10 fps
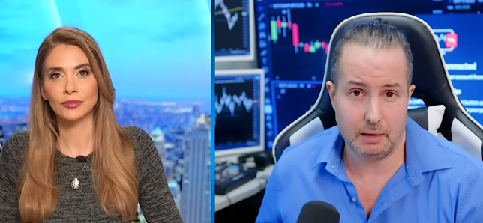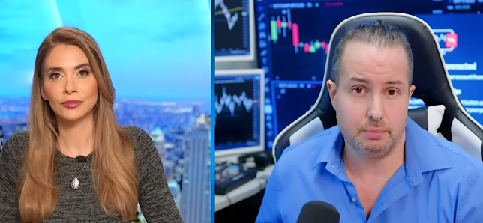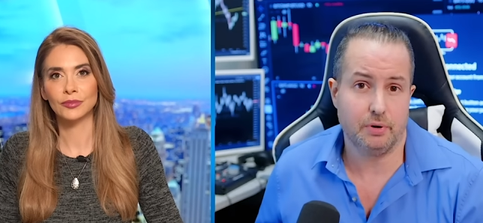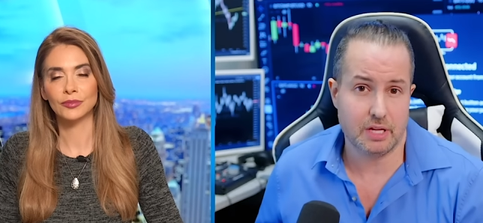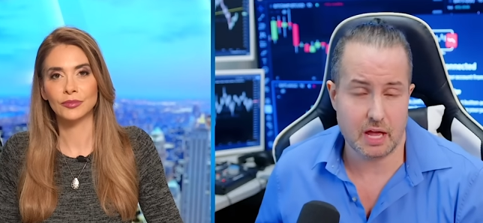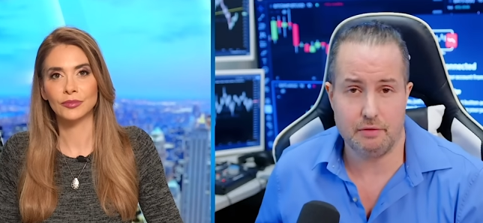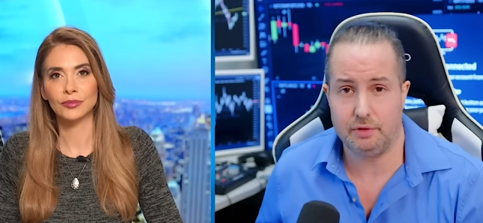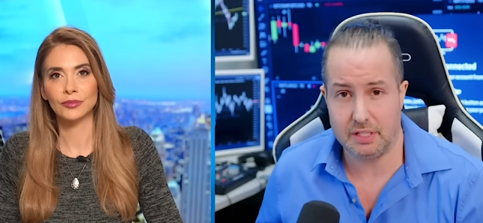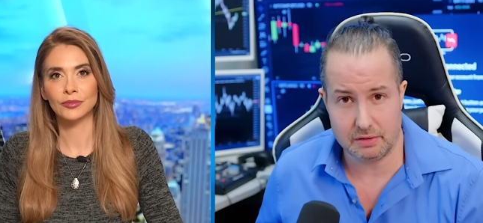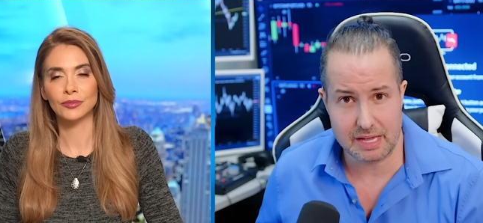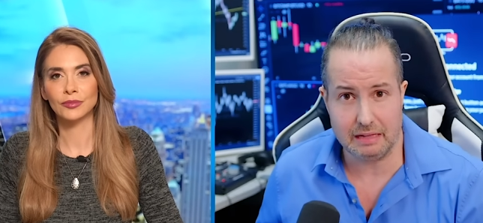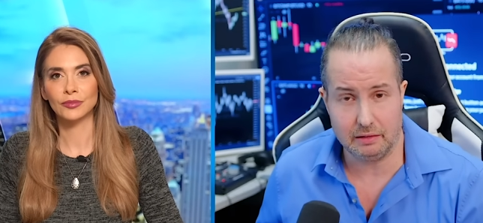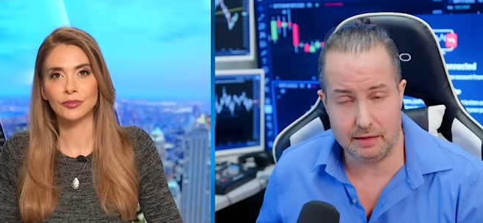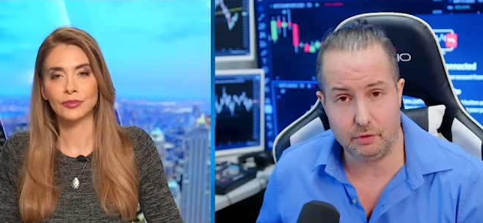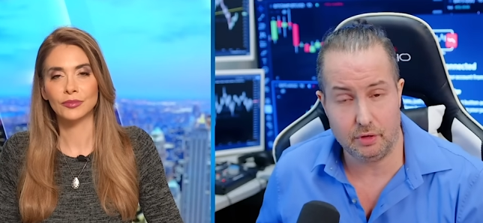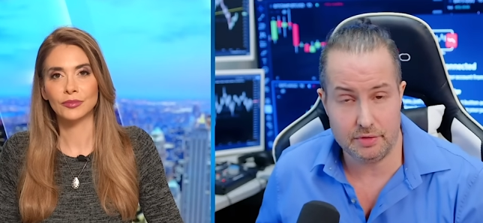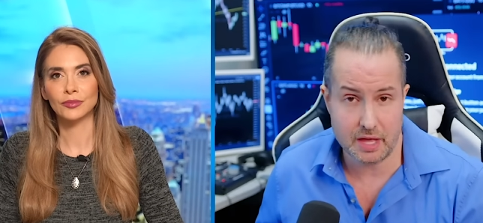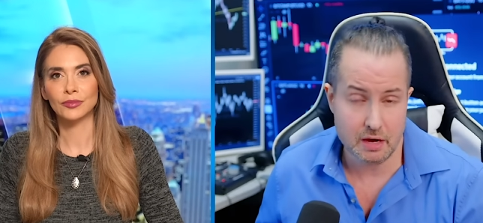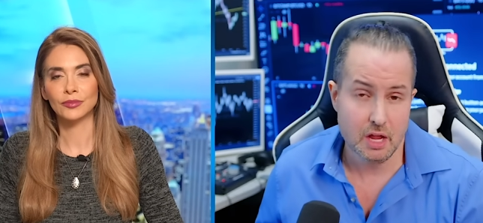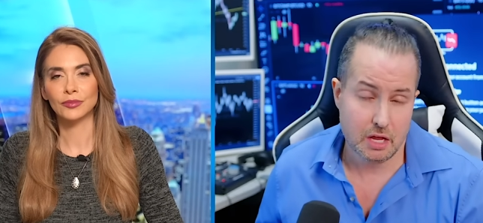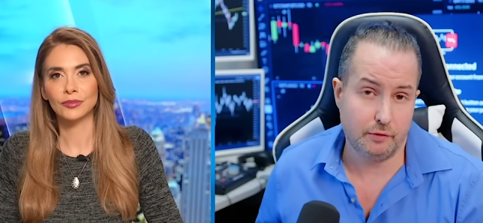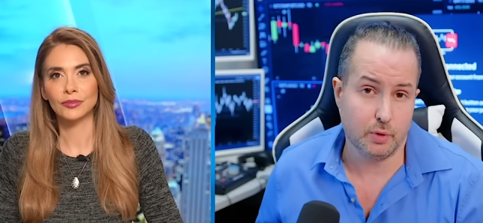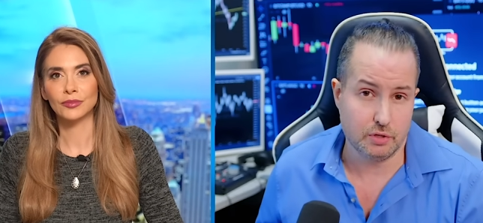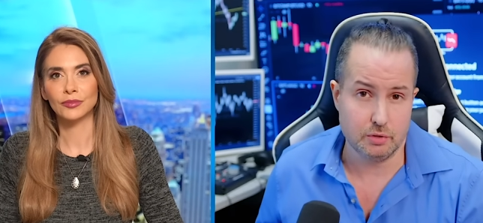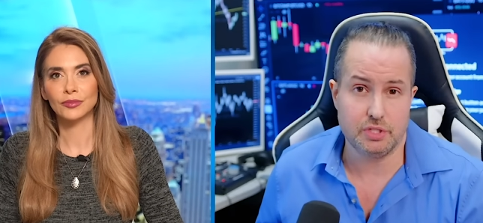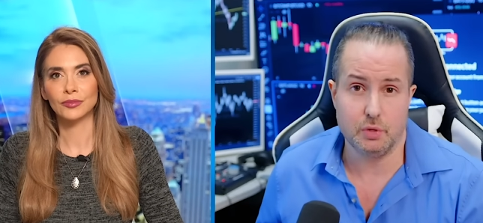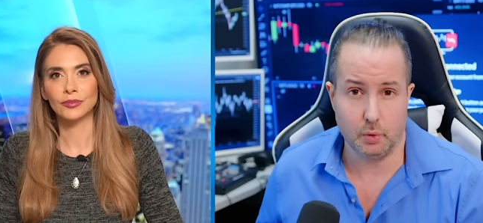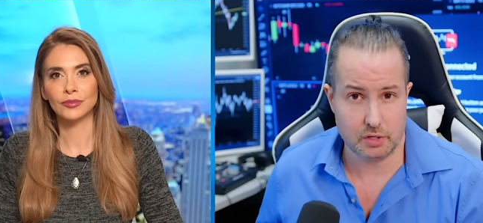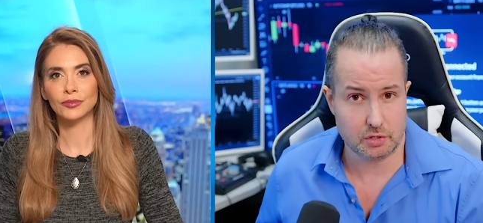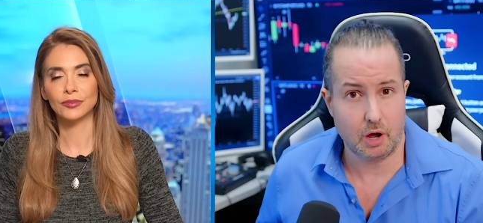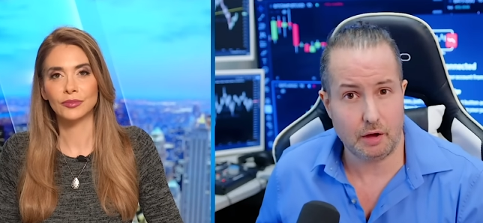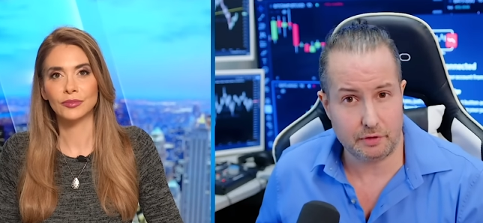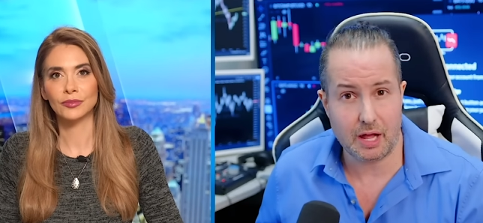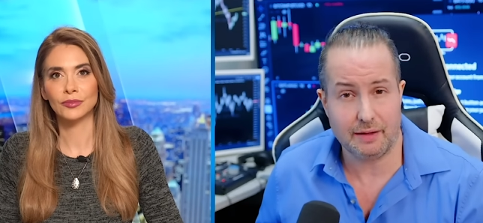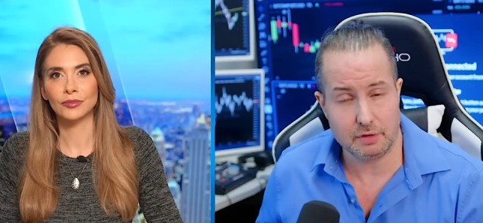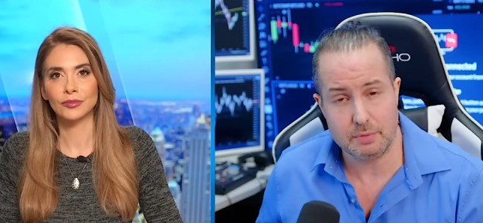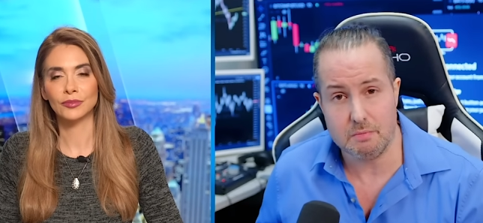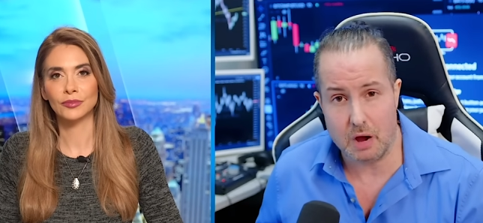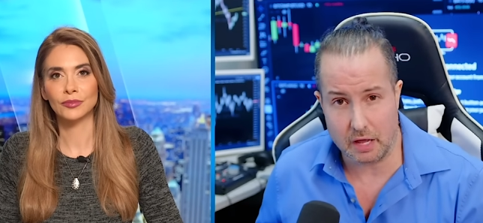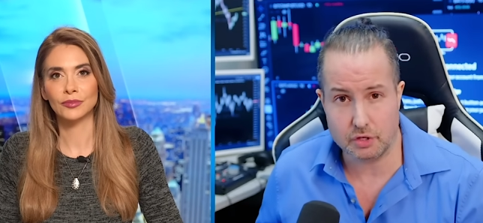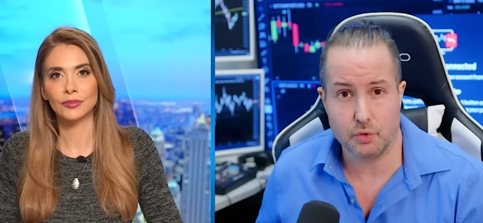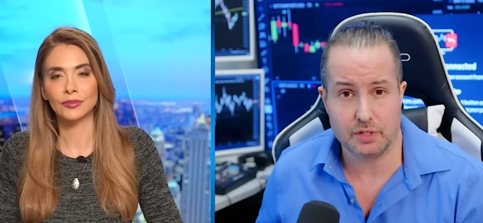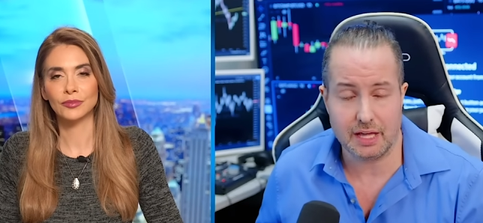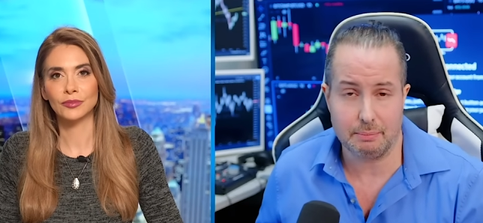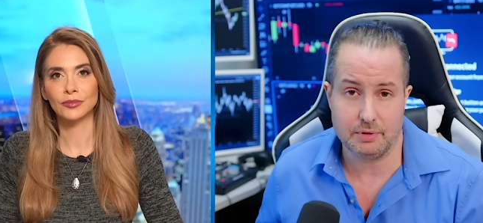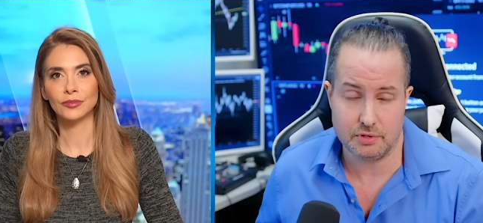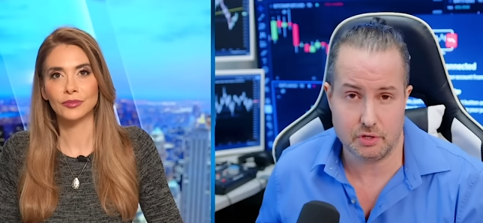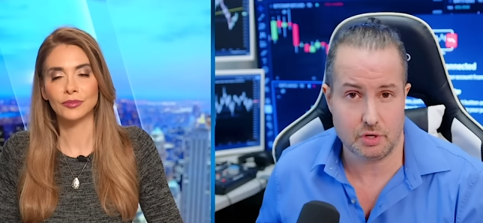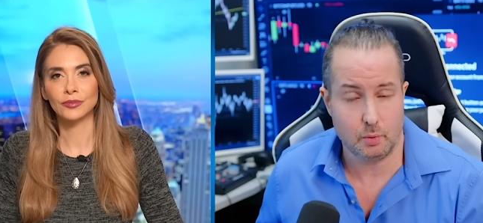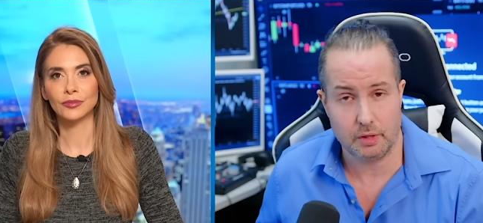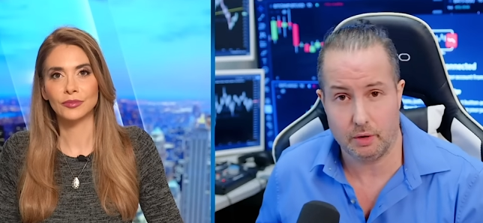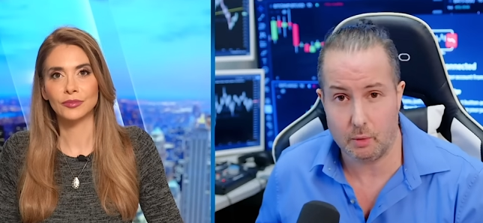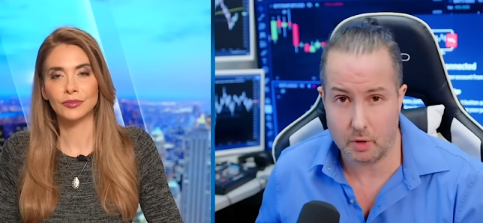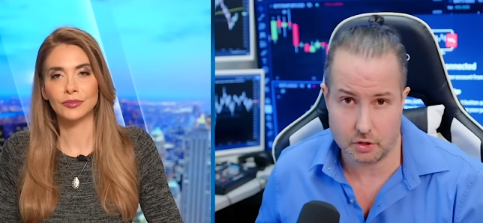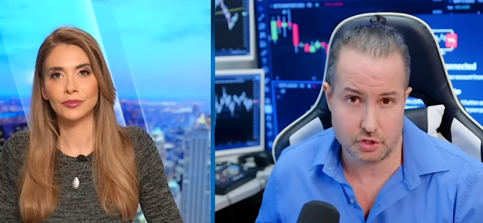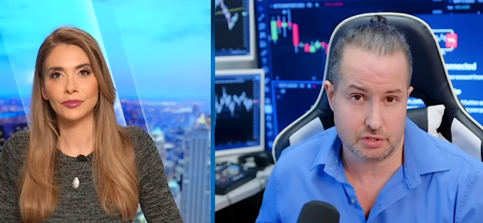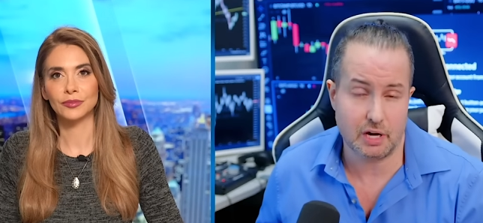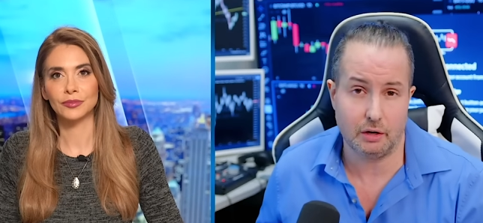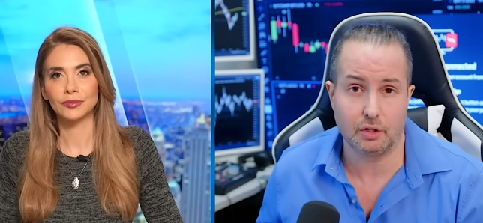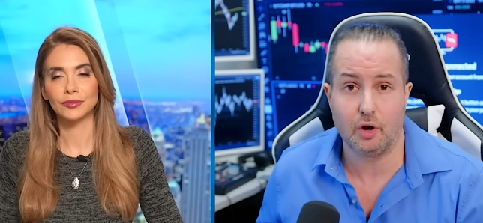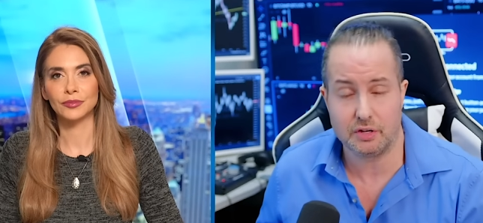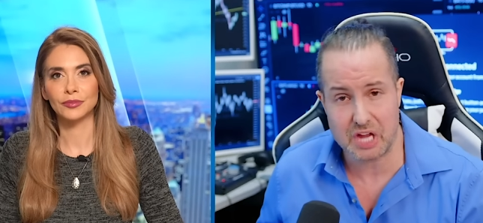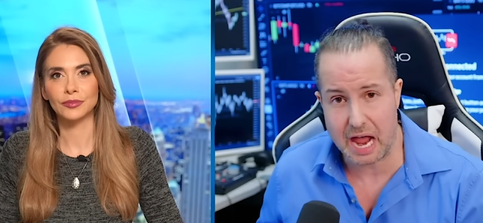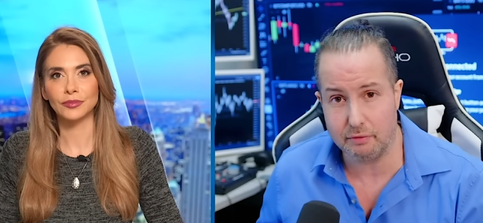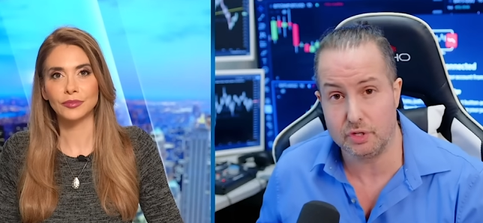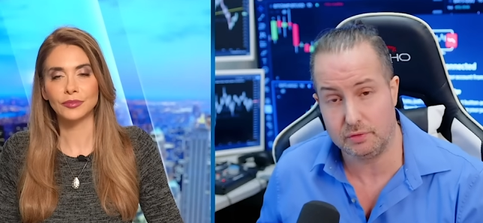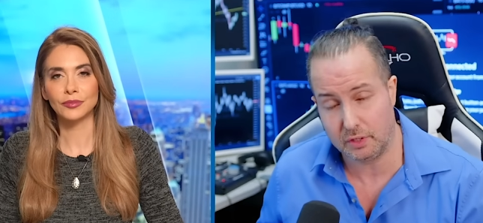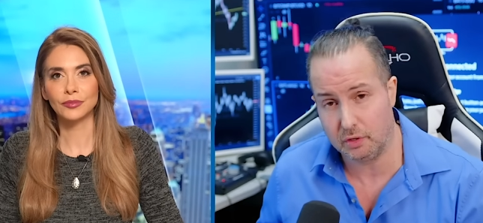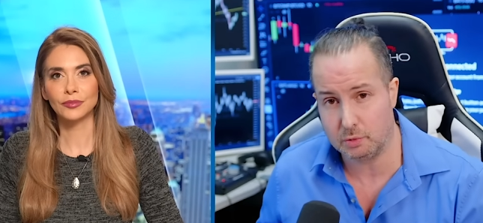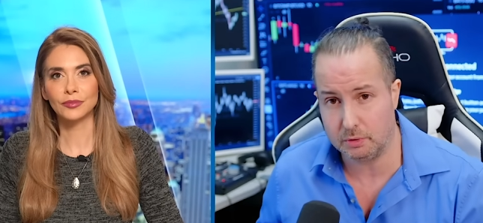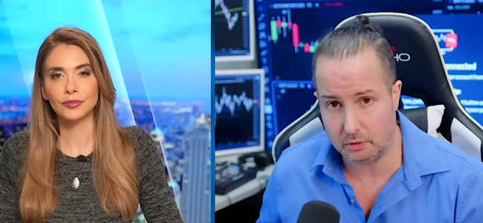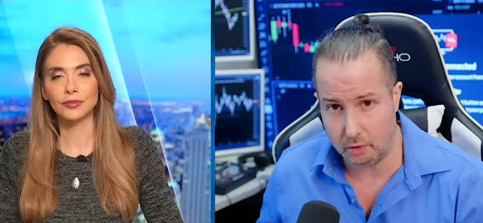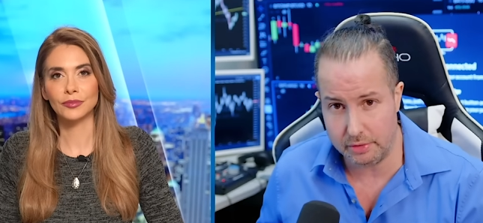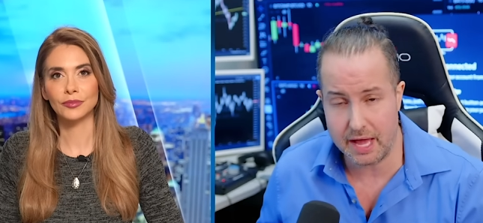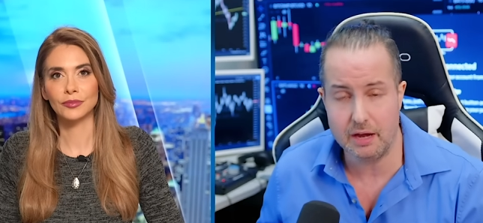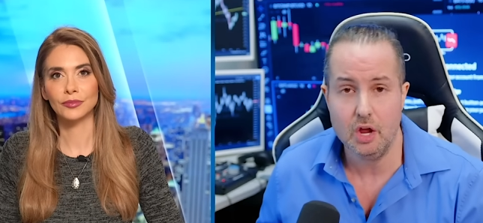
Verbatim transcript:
Speaker 1: pretty heavily at that level. And then if we do see risk off, I'll have to be monitoring that position, whether I want to just dollar cost average if it goes below that,